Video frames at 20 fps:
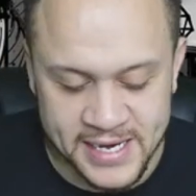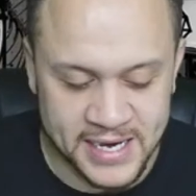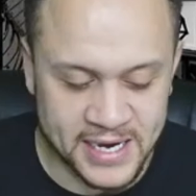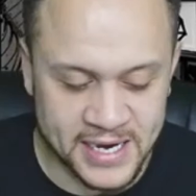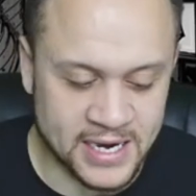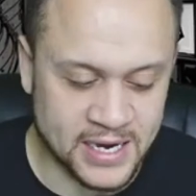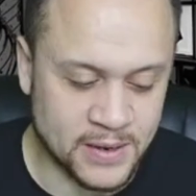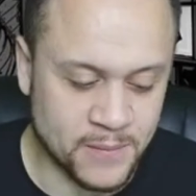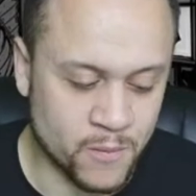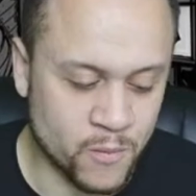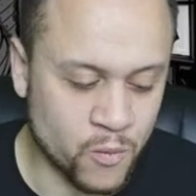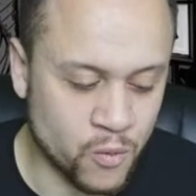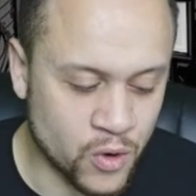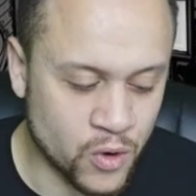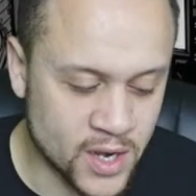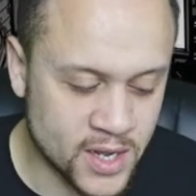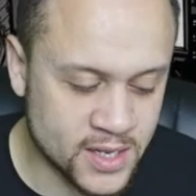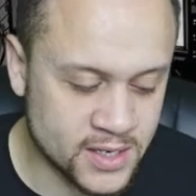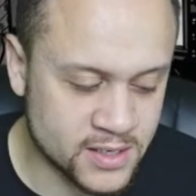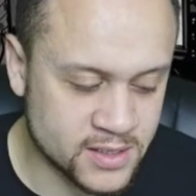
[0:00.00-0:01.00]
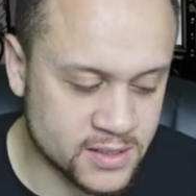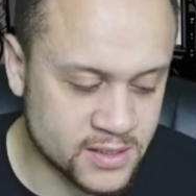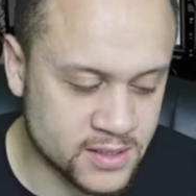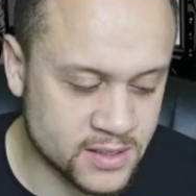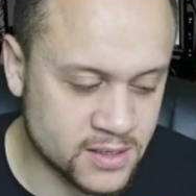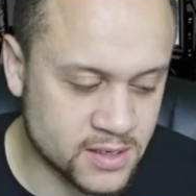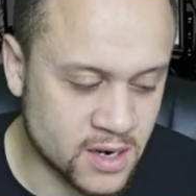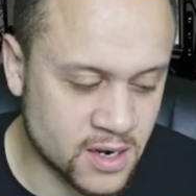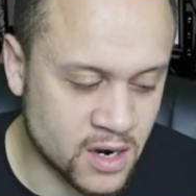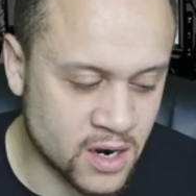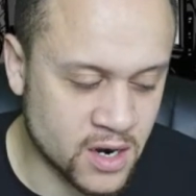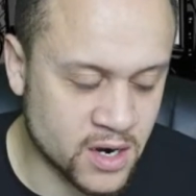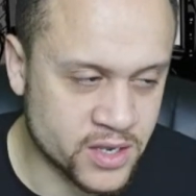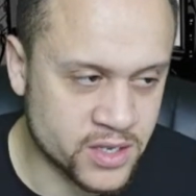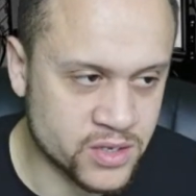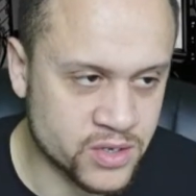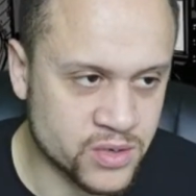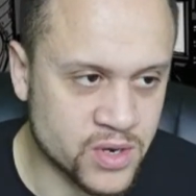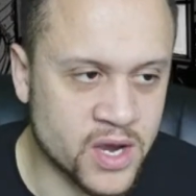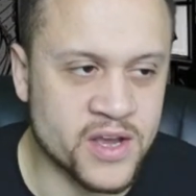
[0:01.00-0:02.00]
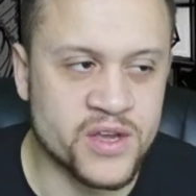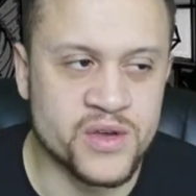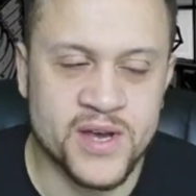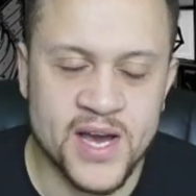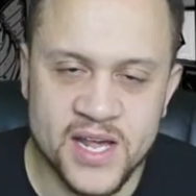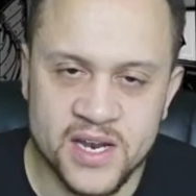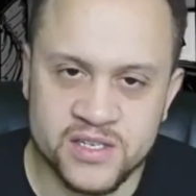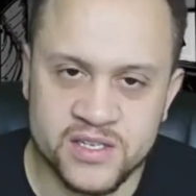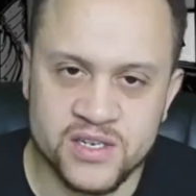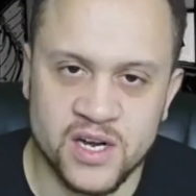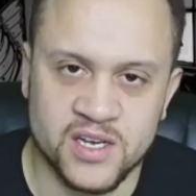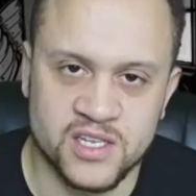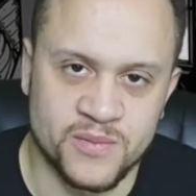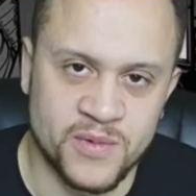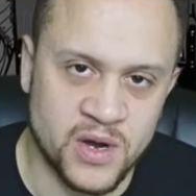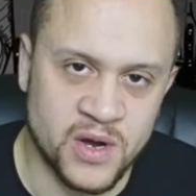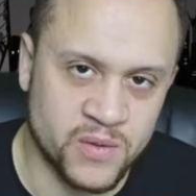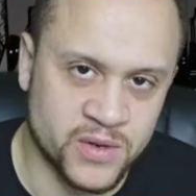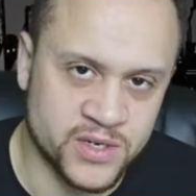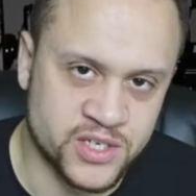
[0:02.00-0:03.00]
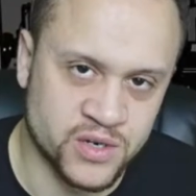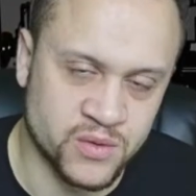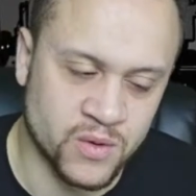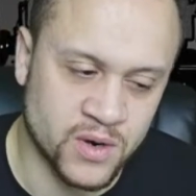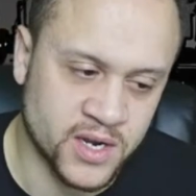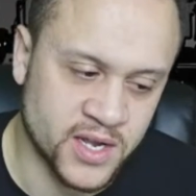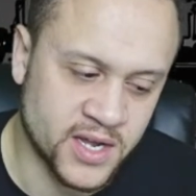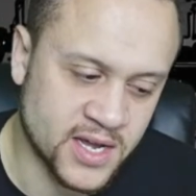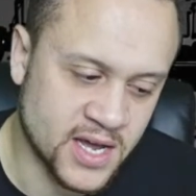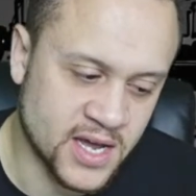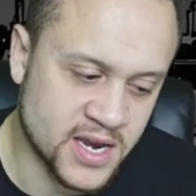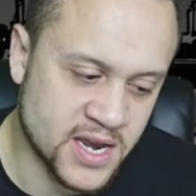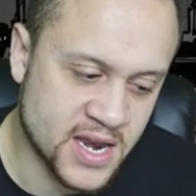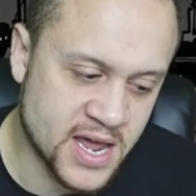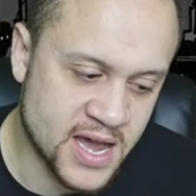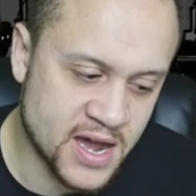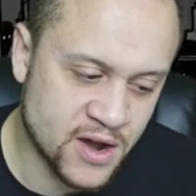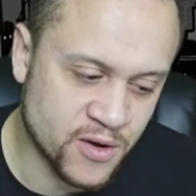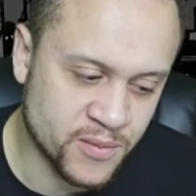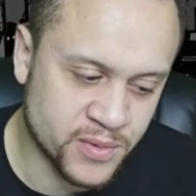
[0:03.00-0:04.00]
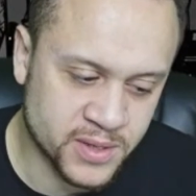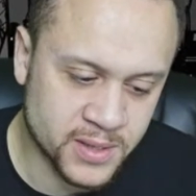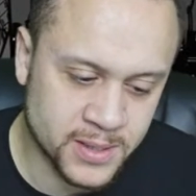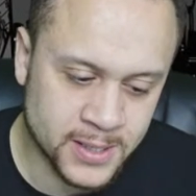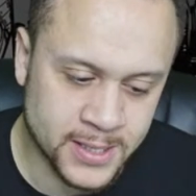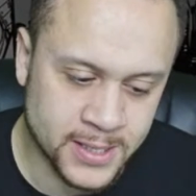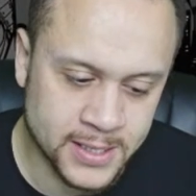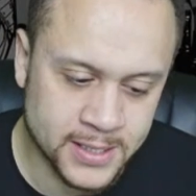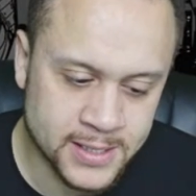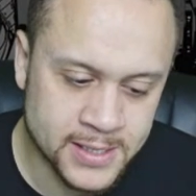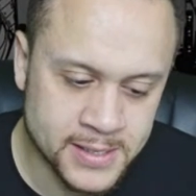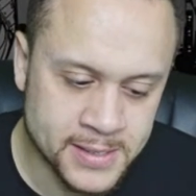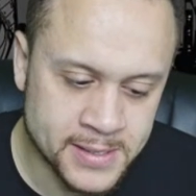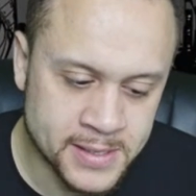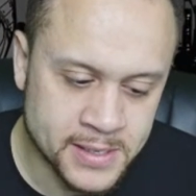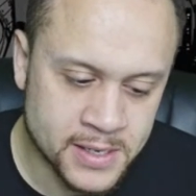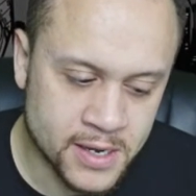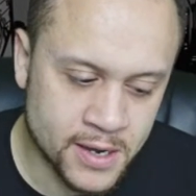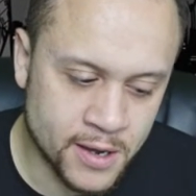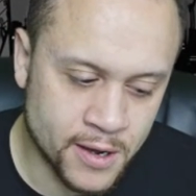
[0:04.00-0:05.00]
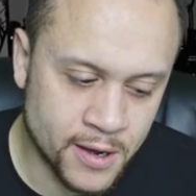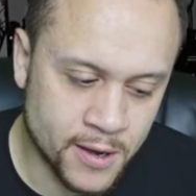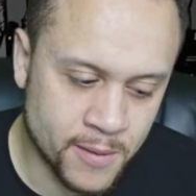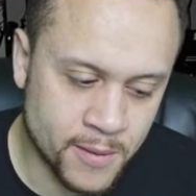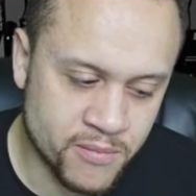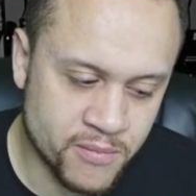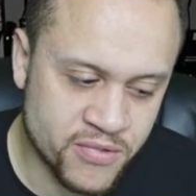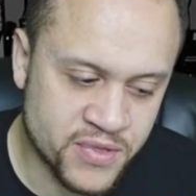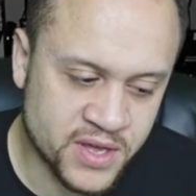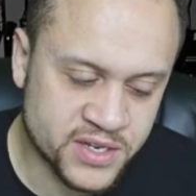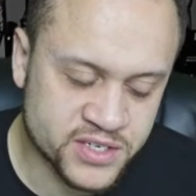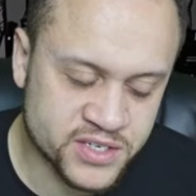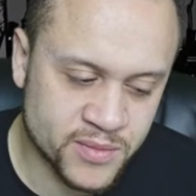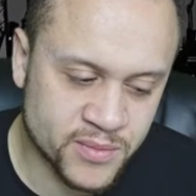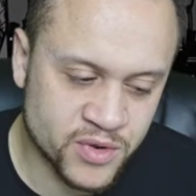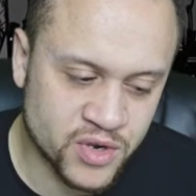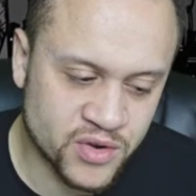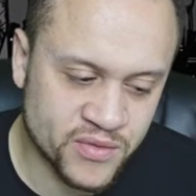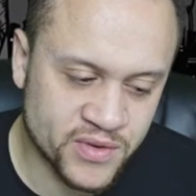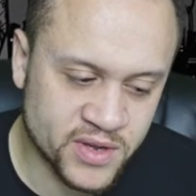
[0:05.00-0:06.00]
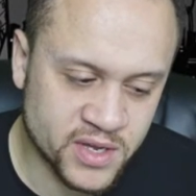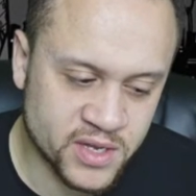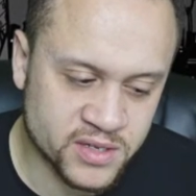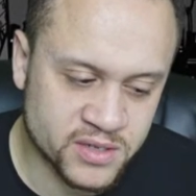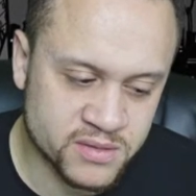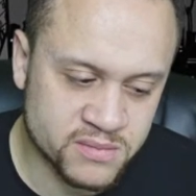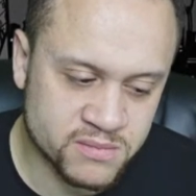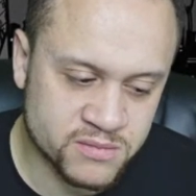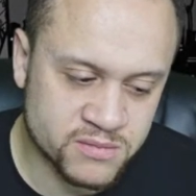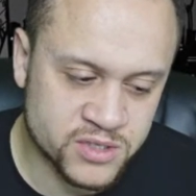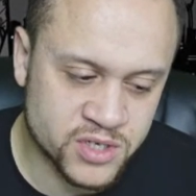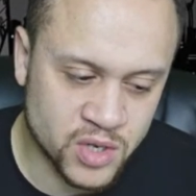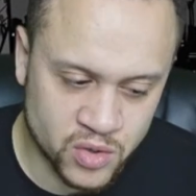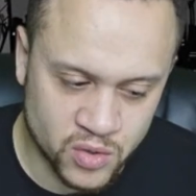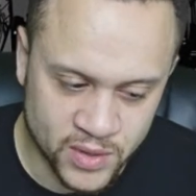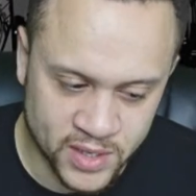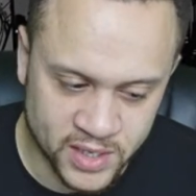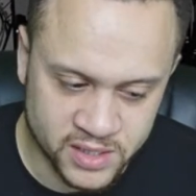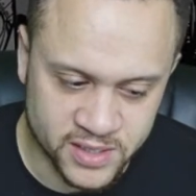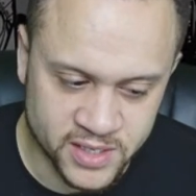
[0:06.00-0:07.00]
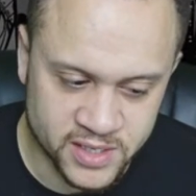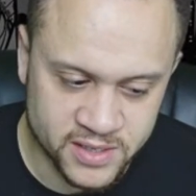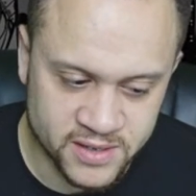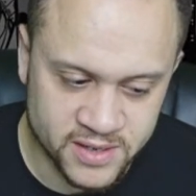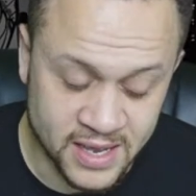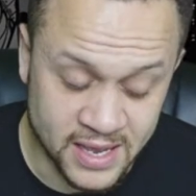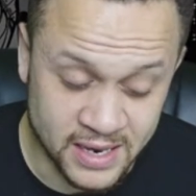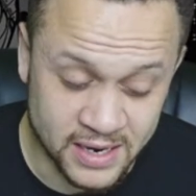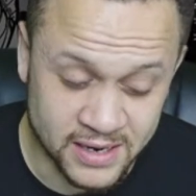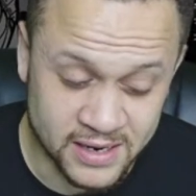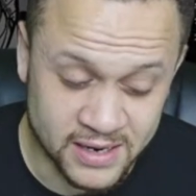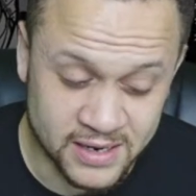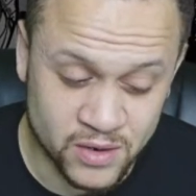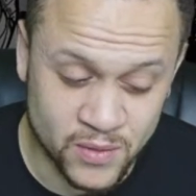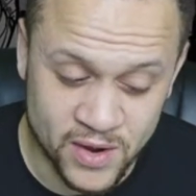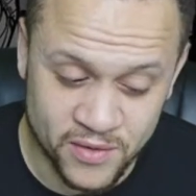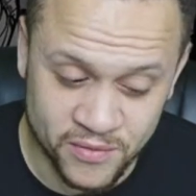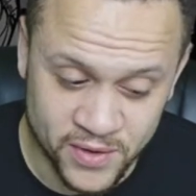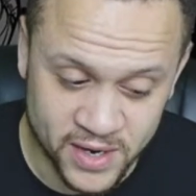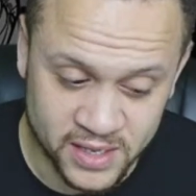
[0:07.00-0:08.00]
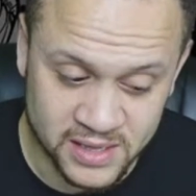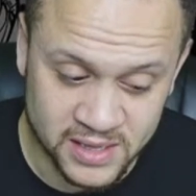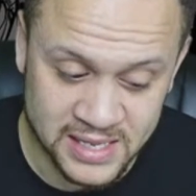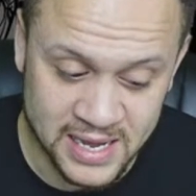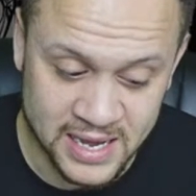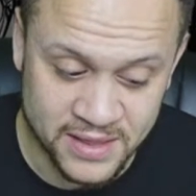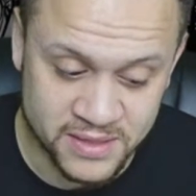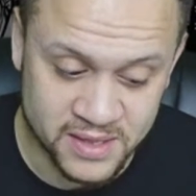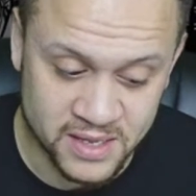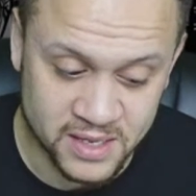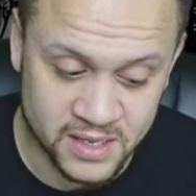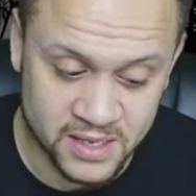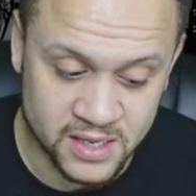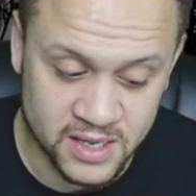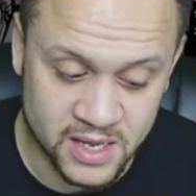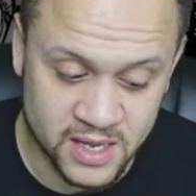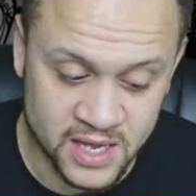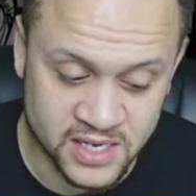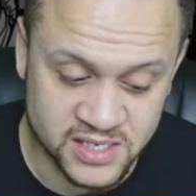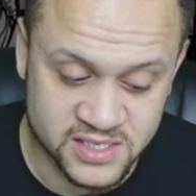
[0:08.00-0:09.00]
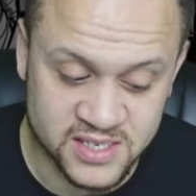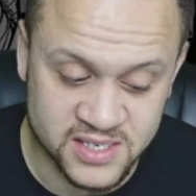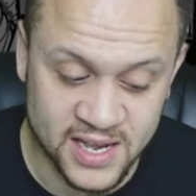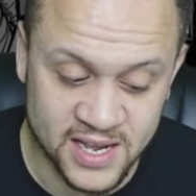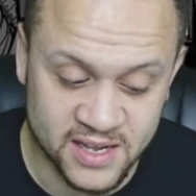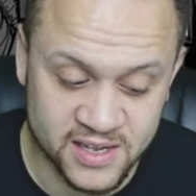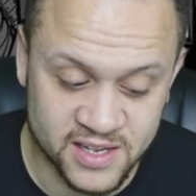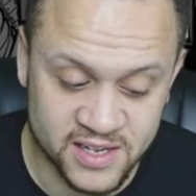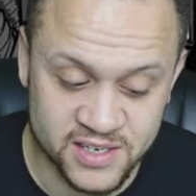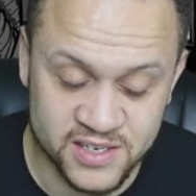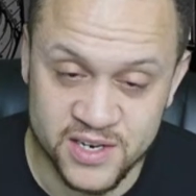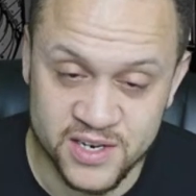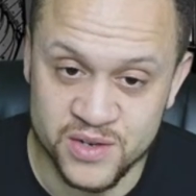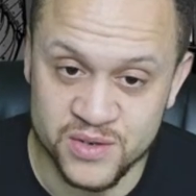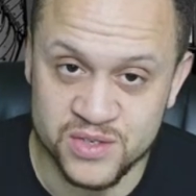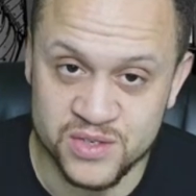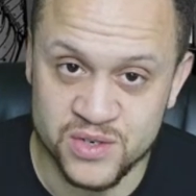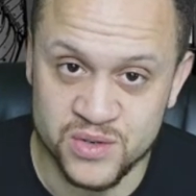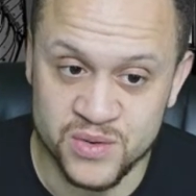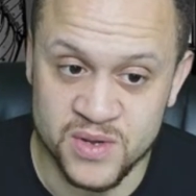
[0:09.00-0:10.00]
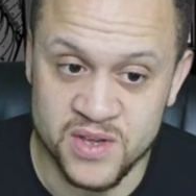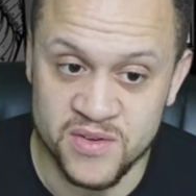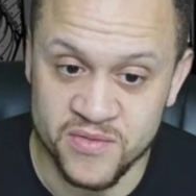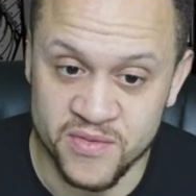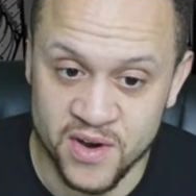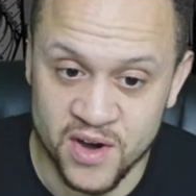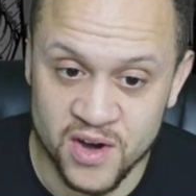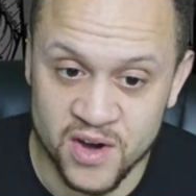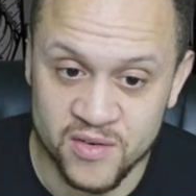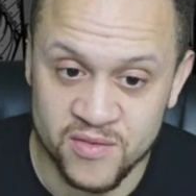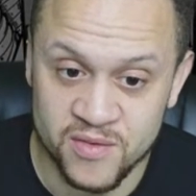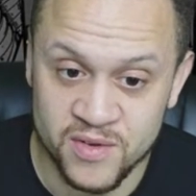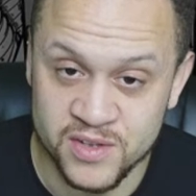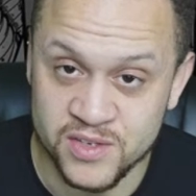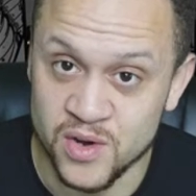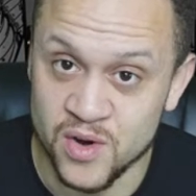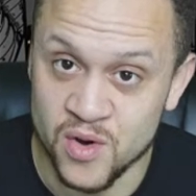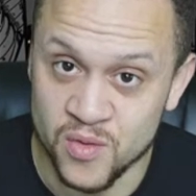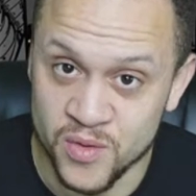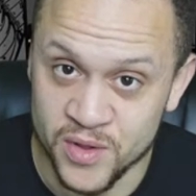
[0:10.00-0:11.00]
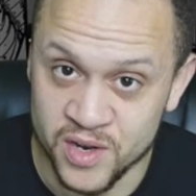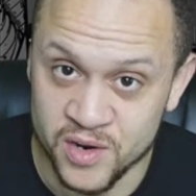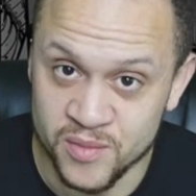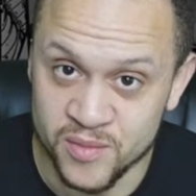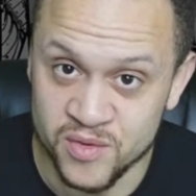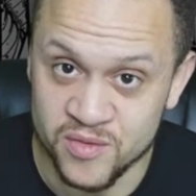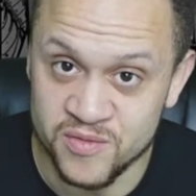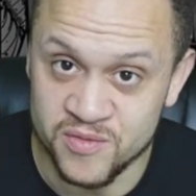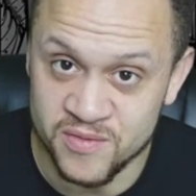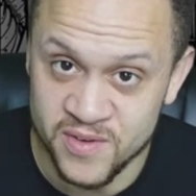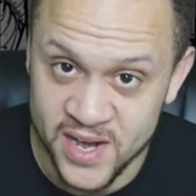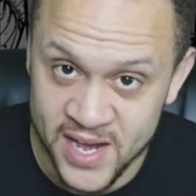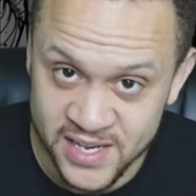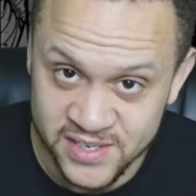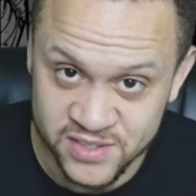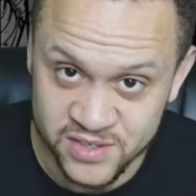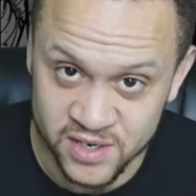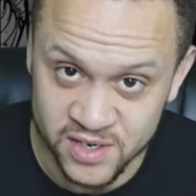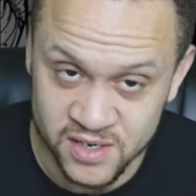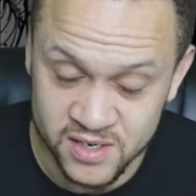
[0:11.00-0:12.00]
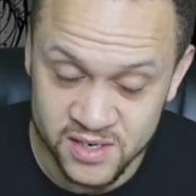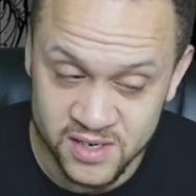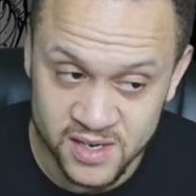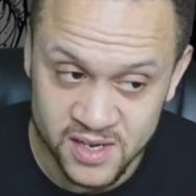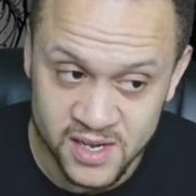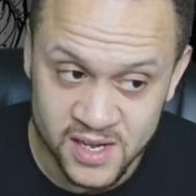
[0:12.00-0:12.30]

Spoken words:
What you kind of talked about what you're working on now, but like things are moving so quickly. And quite frankly, I think as tech continues to evolve, it's only going to move faster.